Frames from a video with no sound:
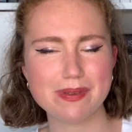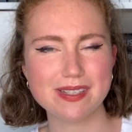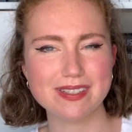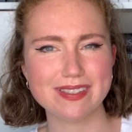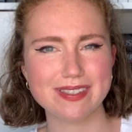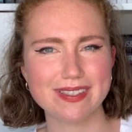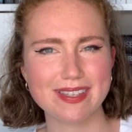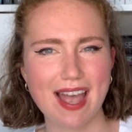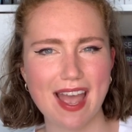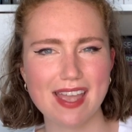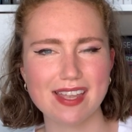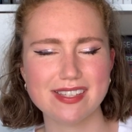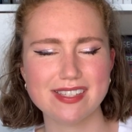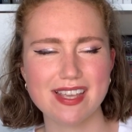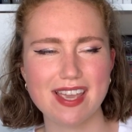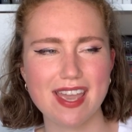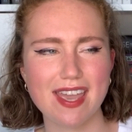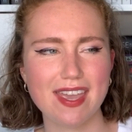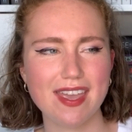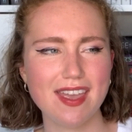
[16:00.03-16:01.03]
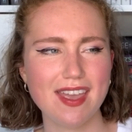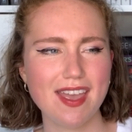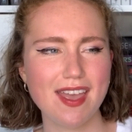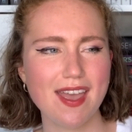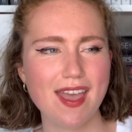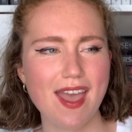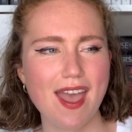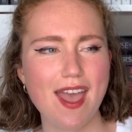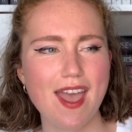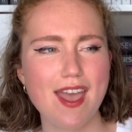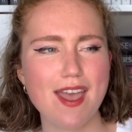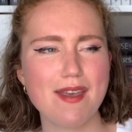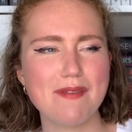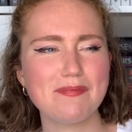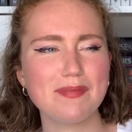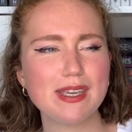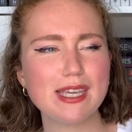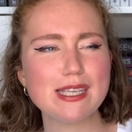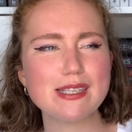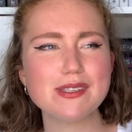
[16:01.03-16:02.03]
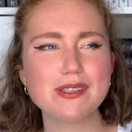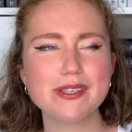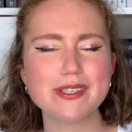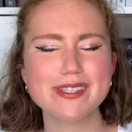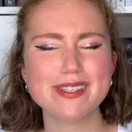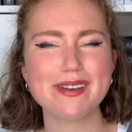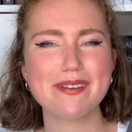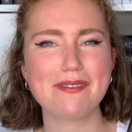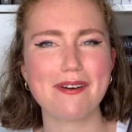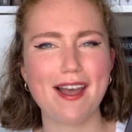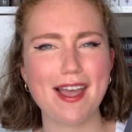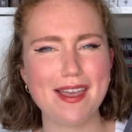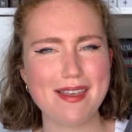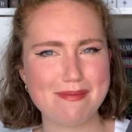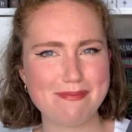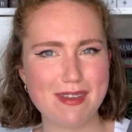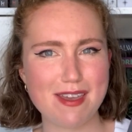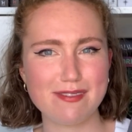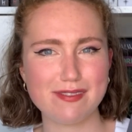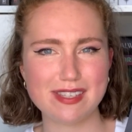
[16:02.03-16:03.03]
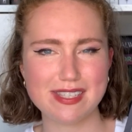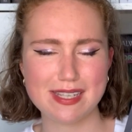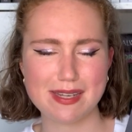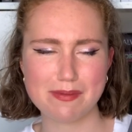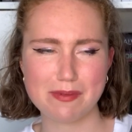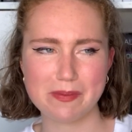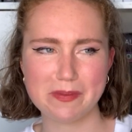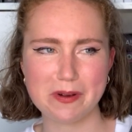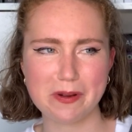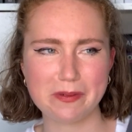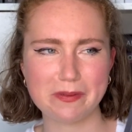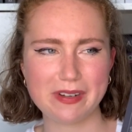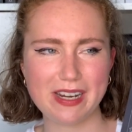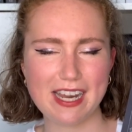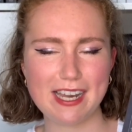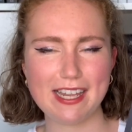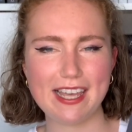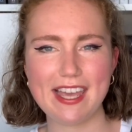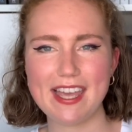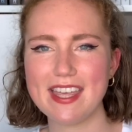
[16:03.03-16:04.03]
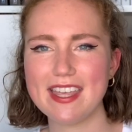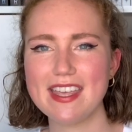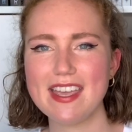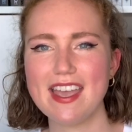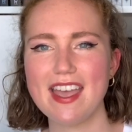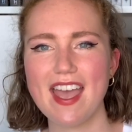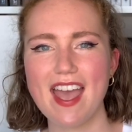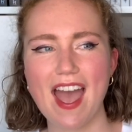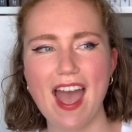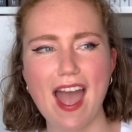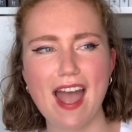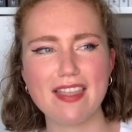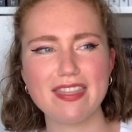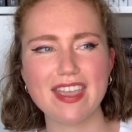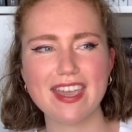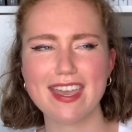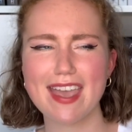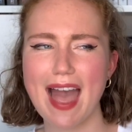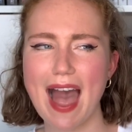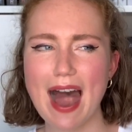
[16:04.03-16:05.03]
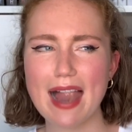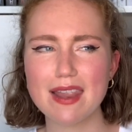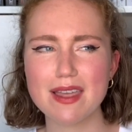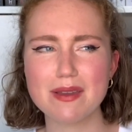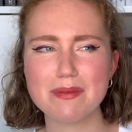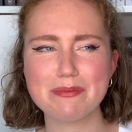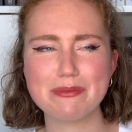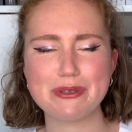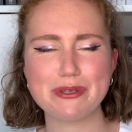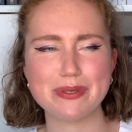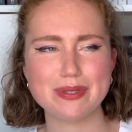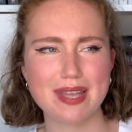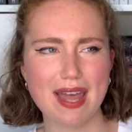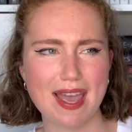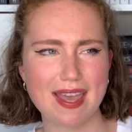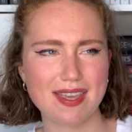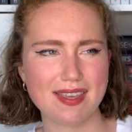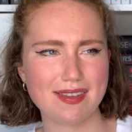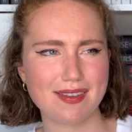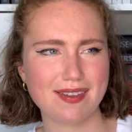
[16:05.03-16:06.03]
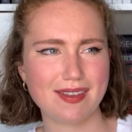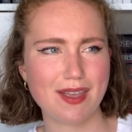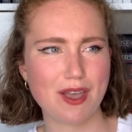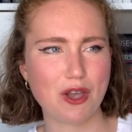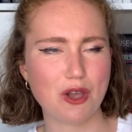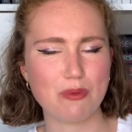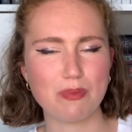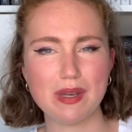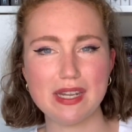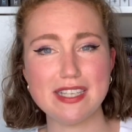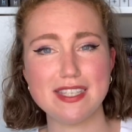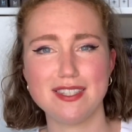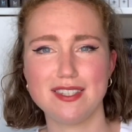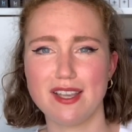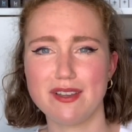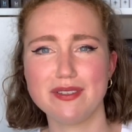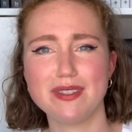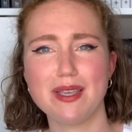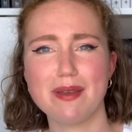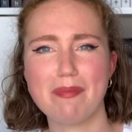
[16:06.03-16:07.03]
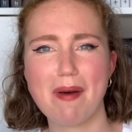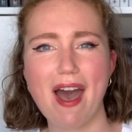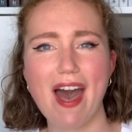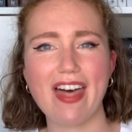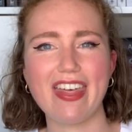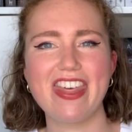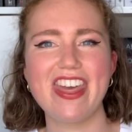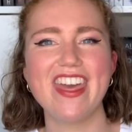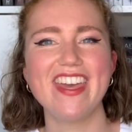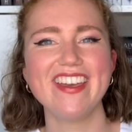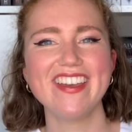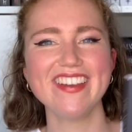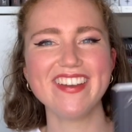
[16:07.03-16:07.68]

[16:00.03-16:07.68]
in society. Um, but he's also quite a bit of a cinnamon roll, really. And then Callum, who's like a complete sociopath,